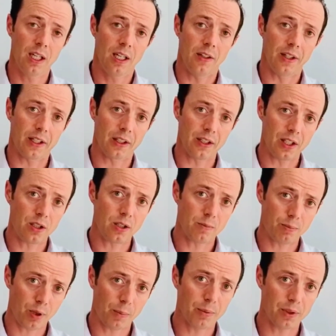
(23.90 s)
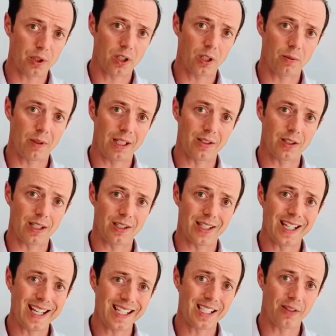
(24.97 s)
The condition's proper term is
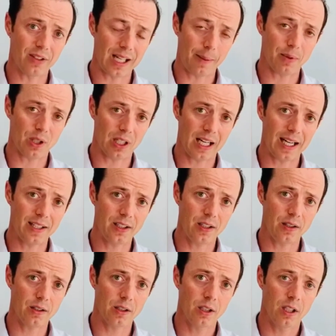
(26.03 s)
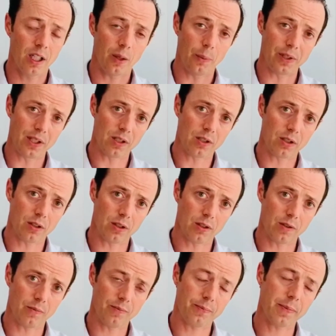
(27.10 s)
adhesive capsulitis, which is
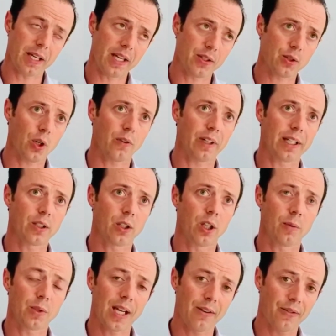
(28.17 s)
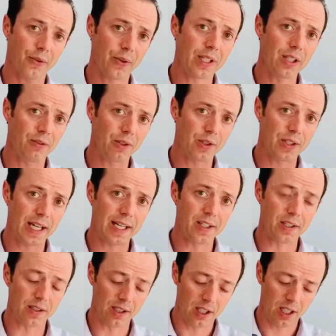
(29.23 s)
historically termed to have 3 different
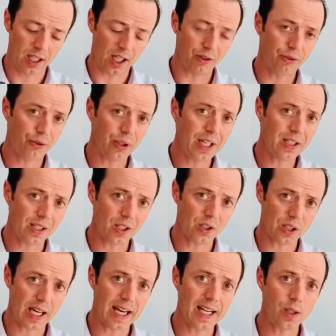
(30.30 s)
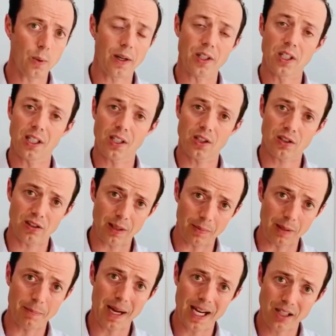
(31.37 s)
stages. A freezing stage, which is extremely
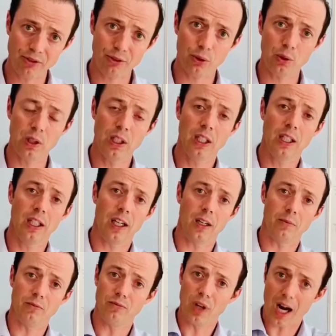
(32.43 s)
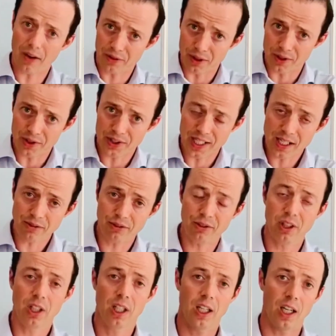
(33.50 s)
painful rather than stiff.
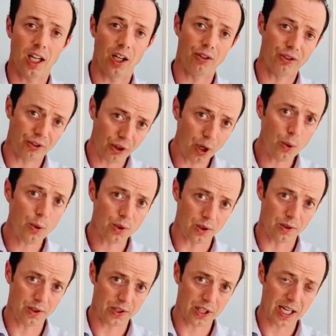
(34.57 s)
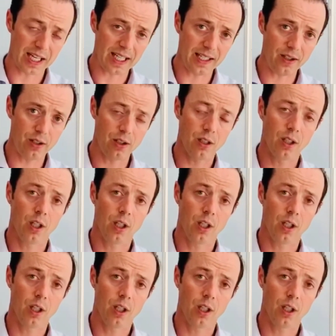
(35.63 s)
A frozen stage,